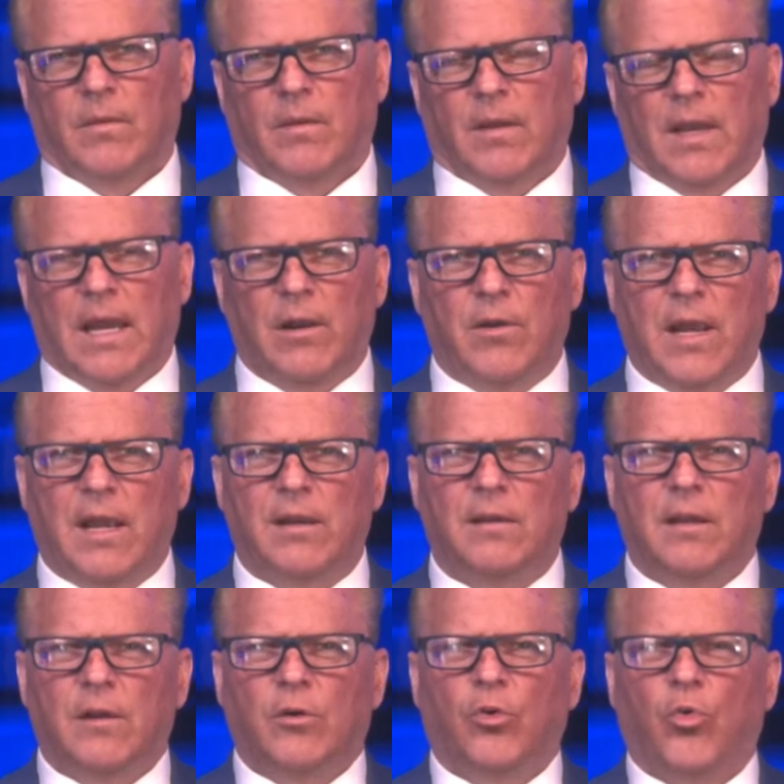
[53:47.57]
and,
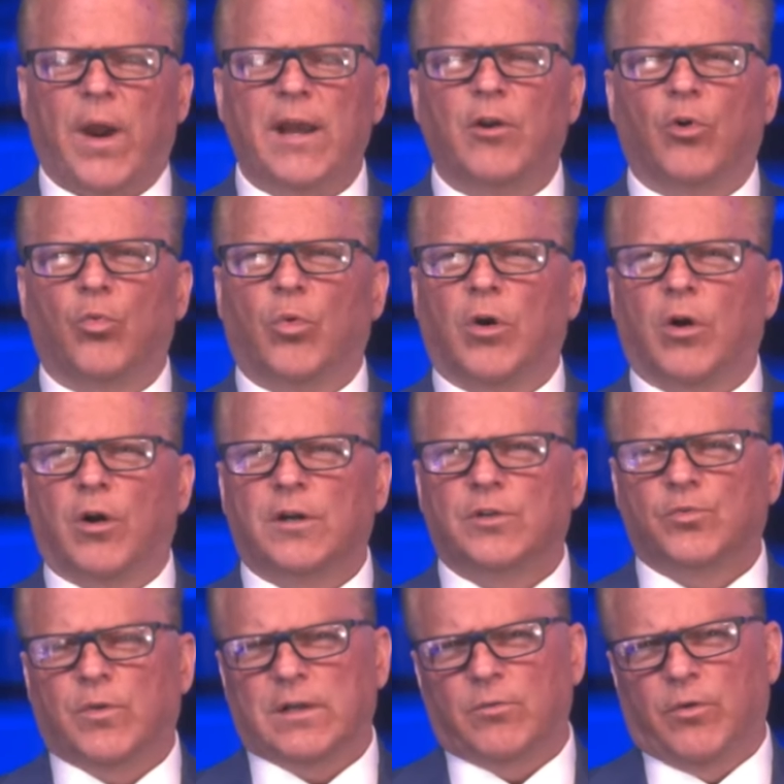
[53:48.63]
and greater works.
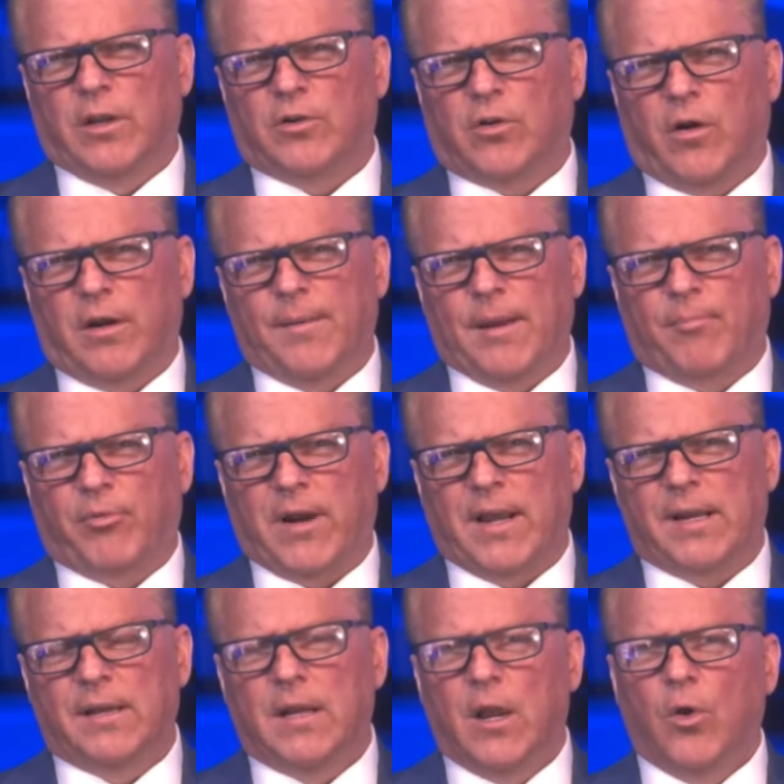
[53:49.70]
What, what are you talking about,
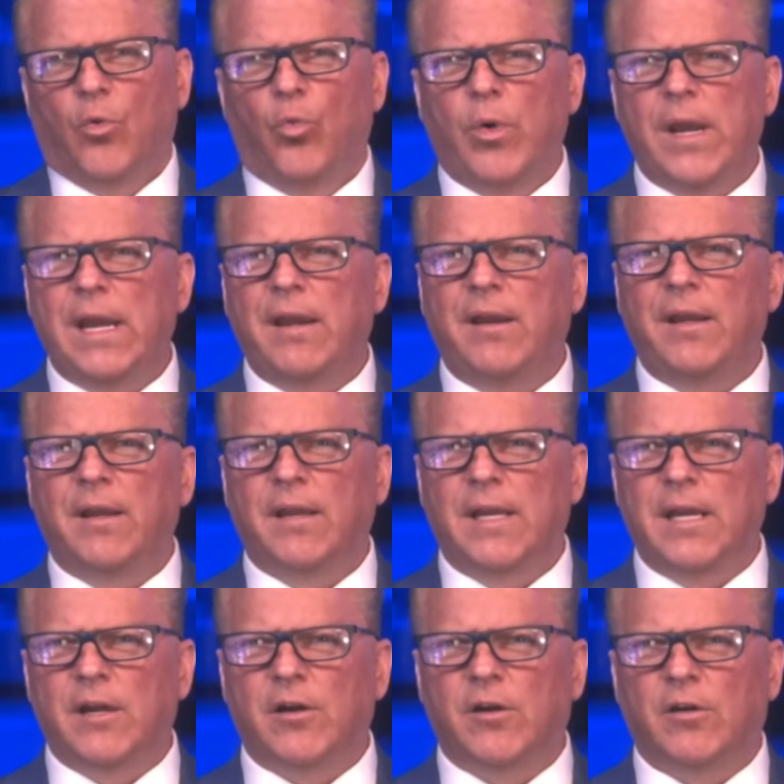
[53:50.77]
Brannon? We
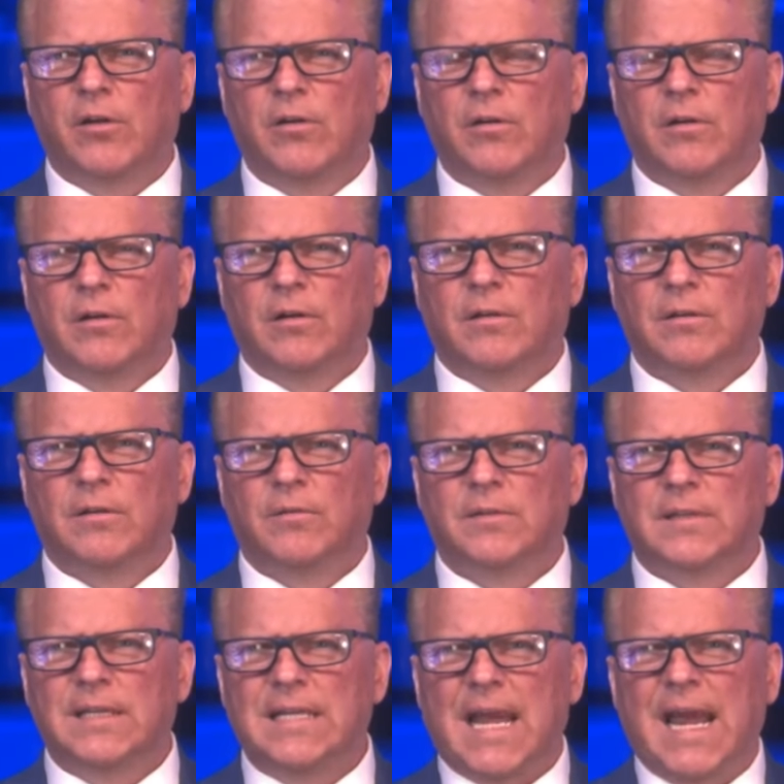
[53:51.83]
here
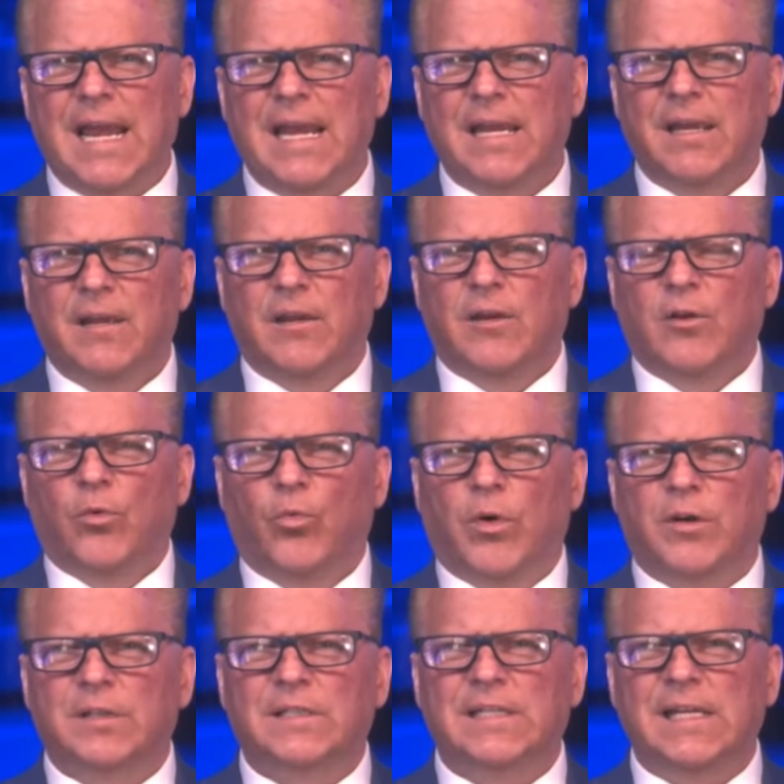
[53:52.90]
today,
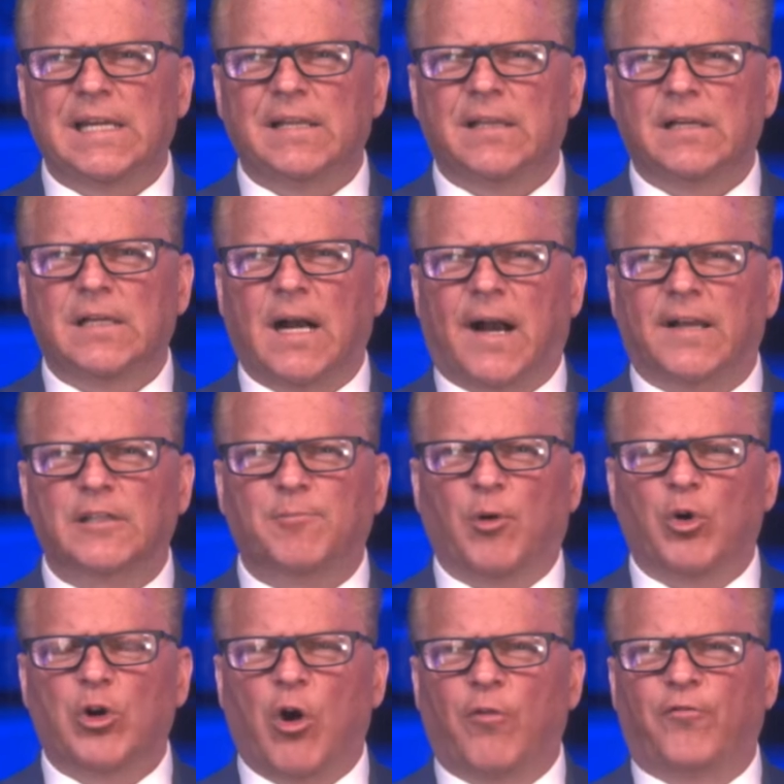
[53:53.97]
we're seeing the
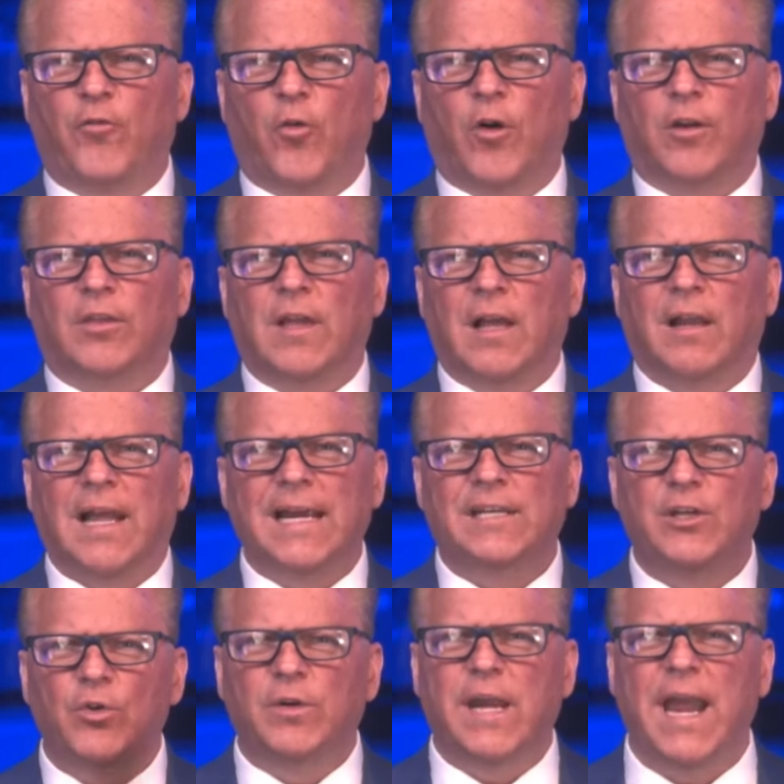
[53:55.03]
gospel go forth like
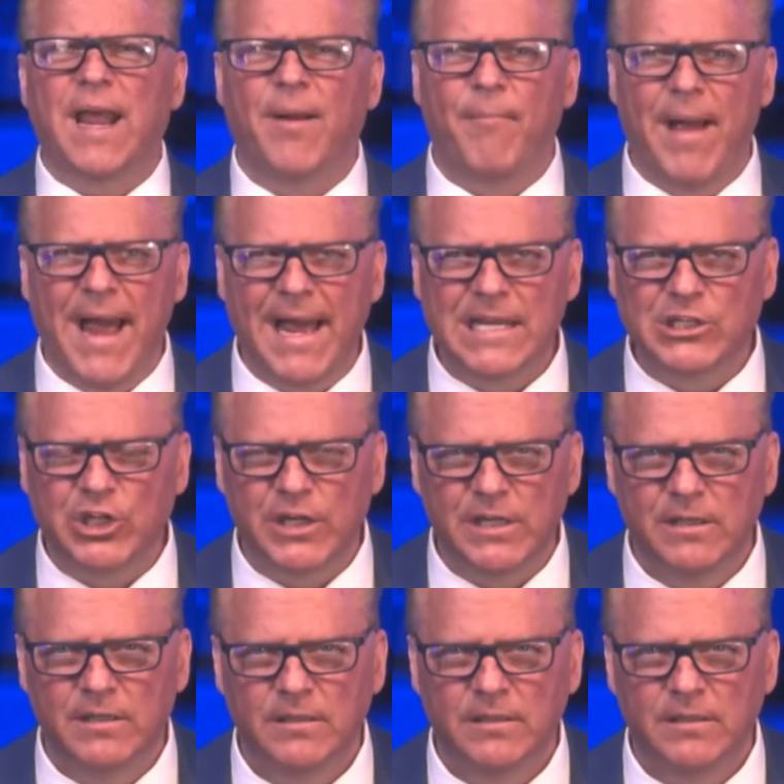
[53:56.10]
you can't imagine.